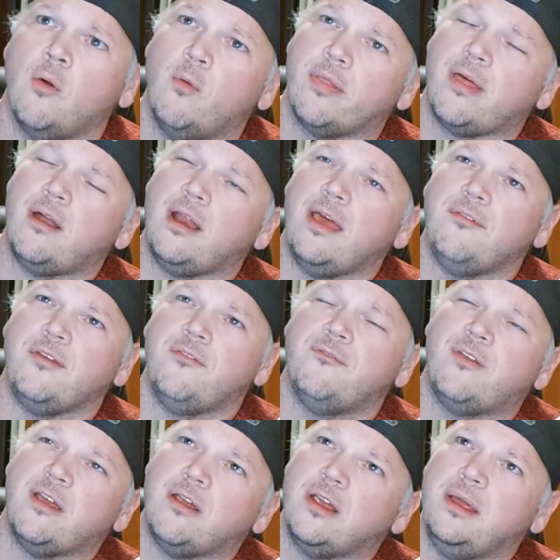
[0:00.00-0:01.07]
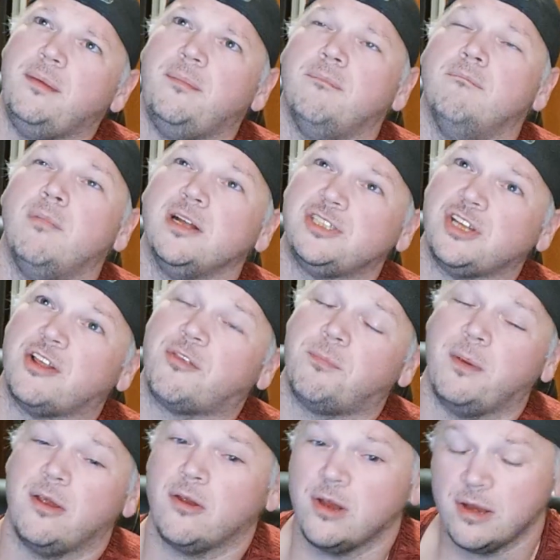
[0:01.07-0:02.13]
without having very much
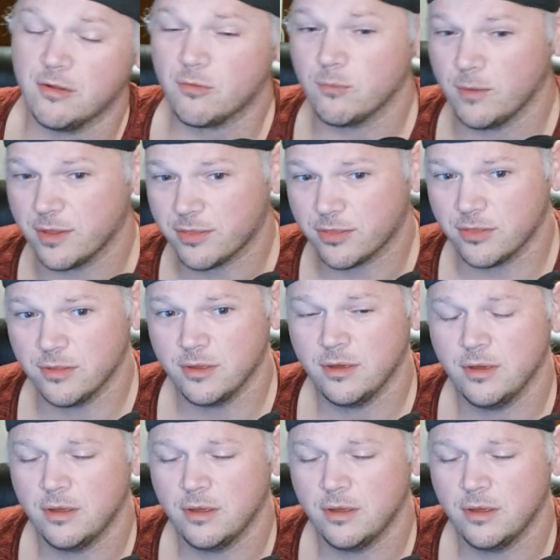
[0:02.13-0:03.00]
experience with